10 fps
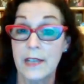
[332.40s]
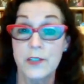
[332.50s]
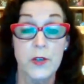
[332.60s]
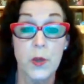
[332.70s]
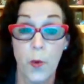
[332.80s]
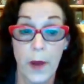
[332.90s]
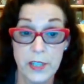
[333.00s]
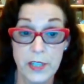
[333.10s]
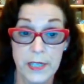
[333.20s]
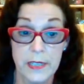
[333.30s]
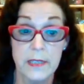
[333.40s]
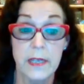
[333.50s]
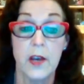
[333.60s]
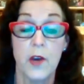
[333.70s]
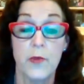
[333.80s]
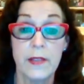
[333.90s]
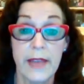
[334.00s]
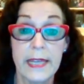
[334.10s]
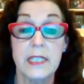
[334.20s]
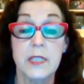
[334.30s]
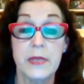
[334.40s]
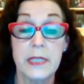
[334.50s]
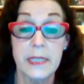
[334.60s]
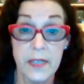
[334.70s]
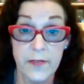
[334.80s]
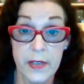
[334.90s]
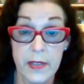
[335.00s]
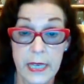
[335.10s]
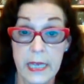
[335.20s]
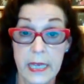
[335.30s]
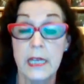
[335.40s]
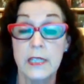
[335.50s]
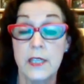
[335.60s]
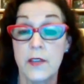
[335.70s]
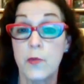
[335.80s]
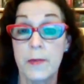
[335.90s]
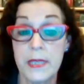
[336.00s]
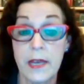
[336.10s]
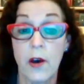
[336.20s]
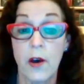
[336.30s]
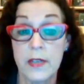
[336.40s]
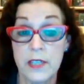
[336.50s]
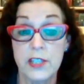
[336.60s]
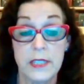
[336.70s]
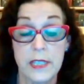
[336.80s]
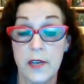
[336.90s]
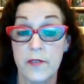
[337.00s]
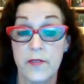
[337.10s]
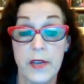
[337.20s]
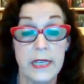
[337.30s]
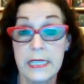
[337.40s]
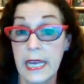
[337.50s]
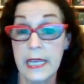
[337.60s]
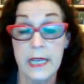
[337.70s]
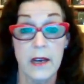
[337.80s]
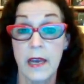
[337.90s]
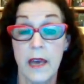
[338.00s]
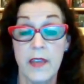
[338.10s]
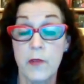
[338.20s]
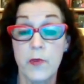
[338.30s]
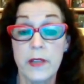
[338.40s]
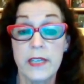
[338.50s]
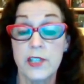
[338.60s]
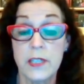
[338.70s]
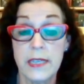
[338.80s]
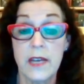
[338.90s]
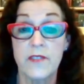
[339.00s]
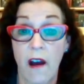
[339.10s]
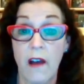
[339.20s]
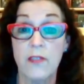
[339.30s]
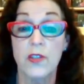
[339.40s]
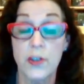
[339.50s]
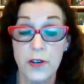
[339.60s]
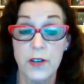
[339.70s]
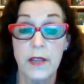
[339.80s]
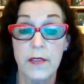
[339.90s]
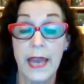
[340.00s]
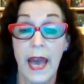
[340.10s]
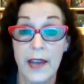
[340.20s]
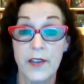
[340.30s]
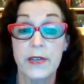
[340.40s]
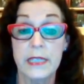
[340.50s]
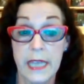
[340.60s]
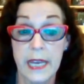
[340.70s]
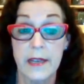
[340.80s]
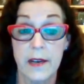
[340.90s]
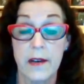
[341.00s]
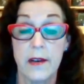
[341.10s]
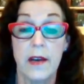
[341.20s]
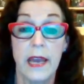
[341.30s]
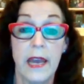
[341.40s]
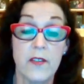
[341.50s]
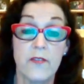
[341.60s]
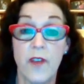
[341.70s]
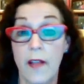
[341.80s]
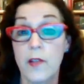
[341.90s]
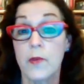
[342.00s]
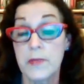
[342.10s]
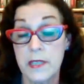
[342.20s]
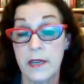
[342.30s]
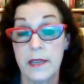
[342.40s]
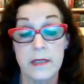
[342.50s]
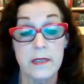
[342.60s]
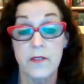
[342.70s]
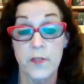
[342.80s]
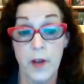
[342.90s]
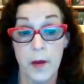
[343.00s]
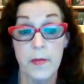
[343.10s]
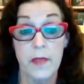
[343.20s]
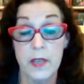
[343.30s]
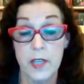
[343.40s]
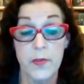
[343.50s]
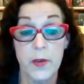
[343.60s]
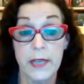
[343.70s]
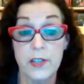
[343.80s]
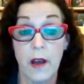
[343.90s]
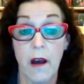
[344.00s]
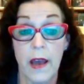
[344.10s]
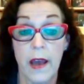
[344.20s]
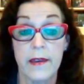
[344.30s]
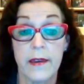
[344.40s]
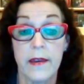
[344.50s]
answered questions related specifically to the Women's Health Initiative data. They really just have not learned the accurate data and the follow-up studies from the WHI.